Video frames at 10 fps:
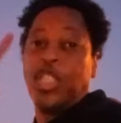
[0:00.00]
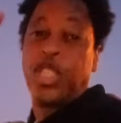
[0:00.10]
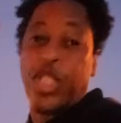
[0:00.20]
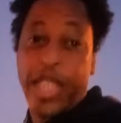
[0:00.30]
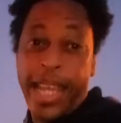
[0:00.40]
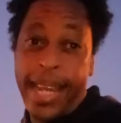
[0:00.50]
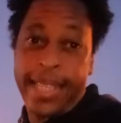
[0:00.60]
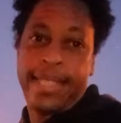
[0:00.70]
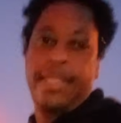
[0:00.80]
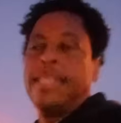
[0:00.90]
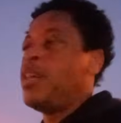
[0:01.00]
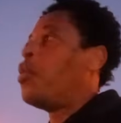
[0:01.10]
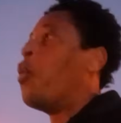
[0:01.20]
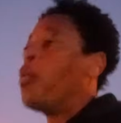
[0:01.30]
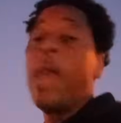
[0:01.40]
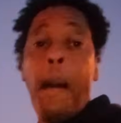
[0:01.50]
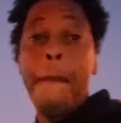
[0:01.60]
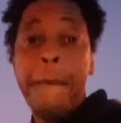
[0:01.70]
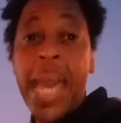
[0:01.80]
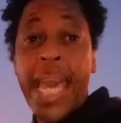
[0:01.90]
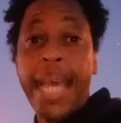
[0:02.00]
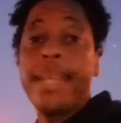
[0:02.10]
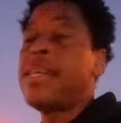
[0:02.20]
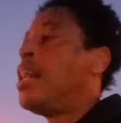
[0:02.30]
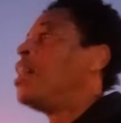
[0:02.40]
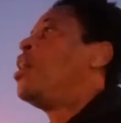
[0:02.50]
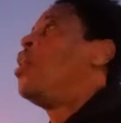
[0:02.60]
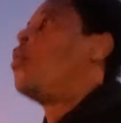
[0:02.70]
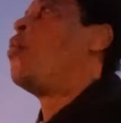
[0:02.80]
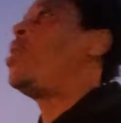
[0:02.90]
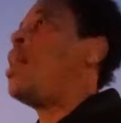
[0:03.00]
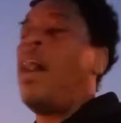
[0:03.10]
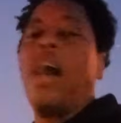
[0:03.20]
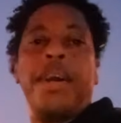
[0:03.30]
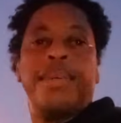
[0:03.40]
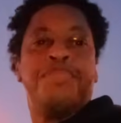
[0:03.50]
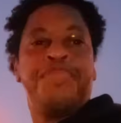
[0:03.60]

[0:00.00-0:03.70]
jealous. We are mad. We are,